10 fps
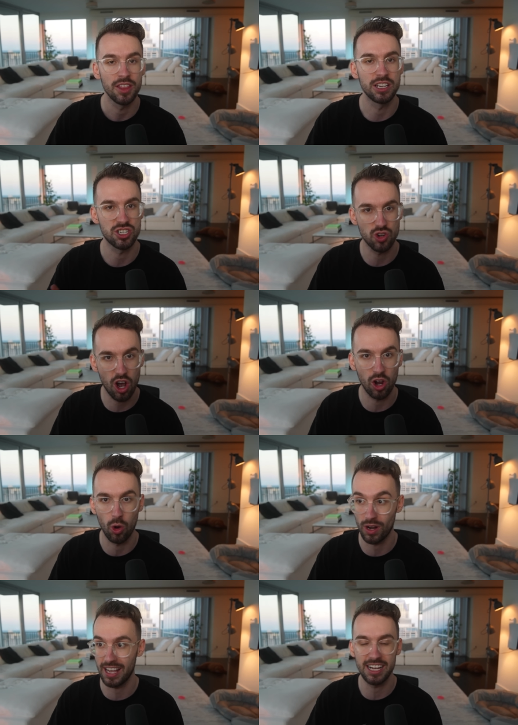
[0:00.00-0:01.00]
the
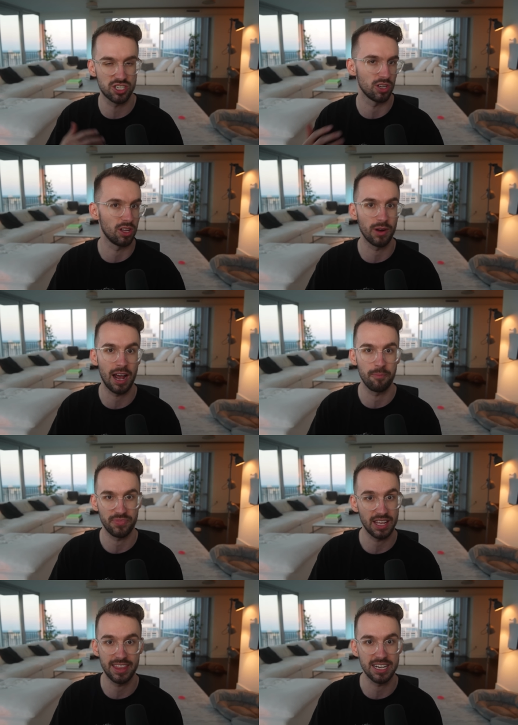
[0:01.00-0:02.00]
Stronghold and get your loadout
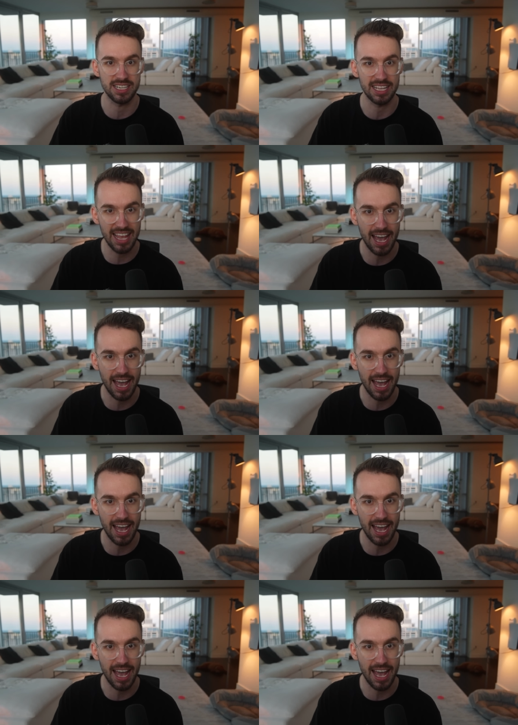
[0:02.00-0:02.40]
and things like